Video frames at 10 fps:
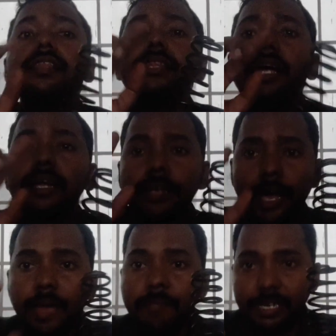the
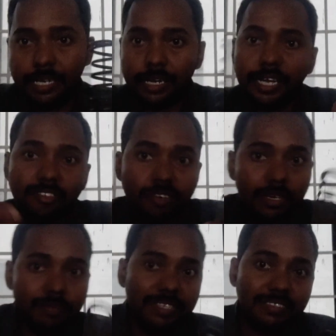diameter. Next
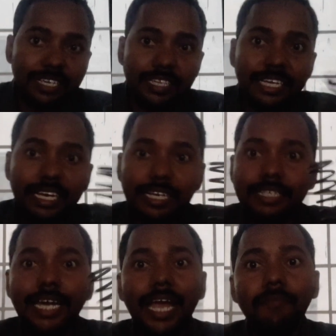we see the
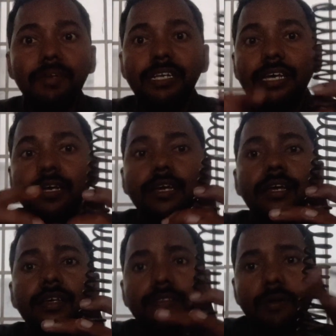diameter.
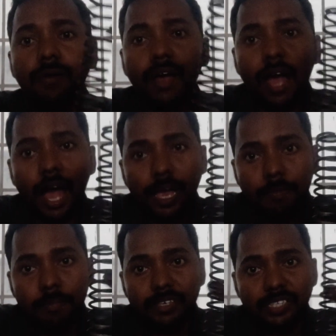So I
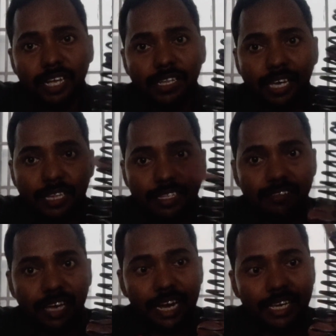measure in
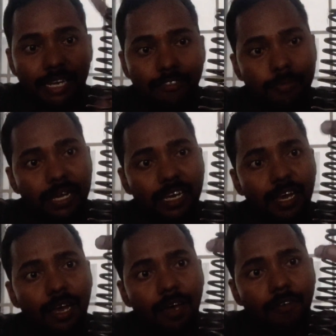this helical spring
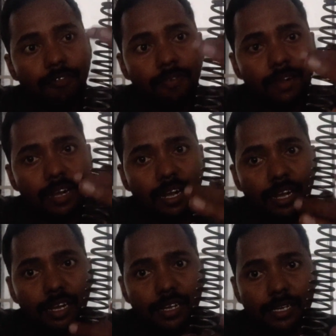
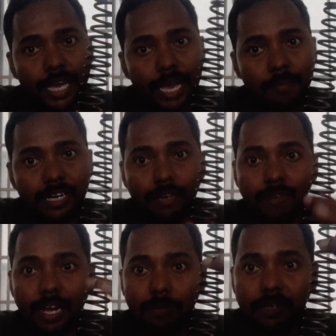full diameter
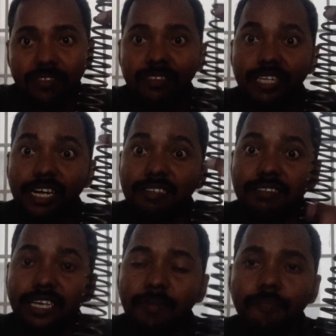value means that
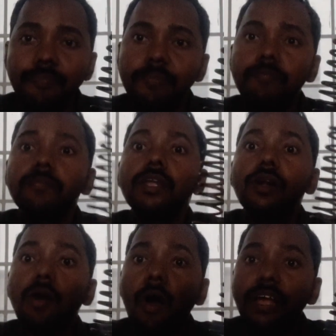is the
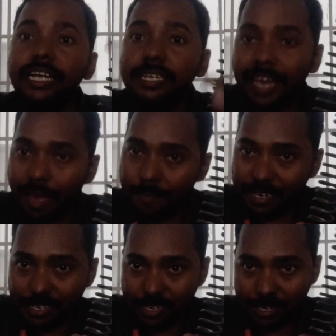coil
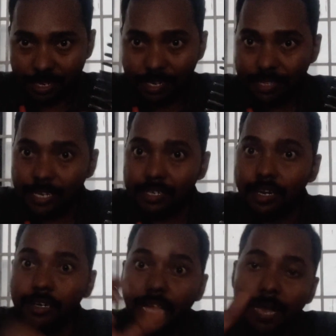diameter.
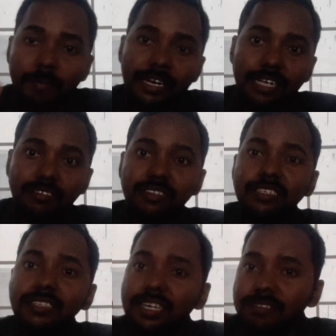That diameter
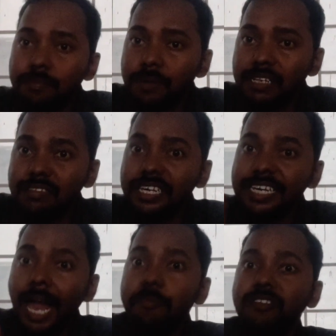is the symbol is the
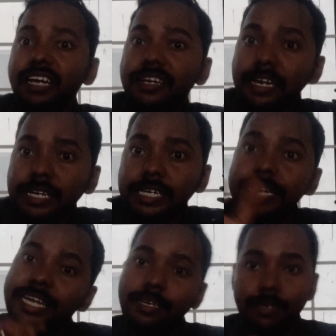capital letter
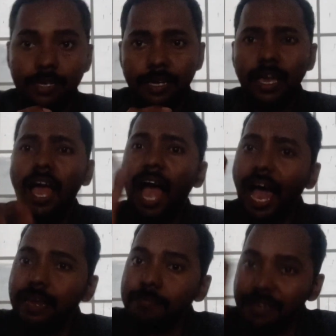D.
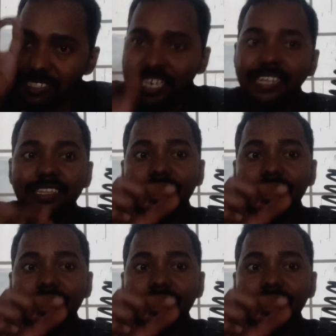I measure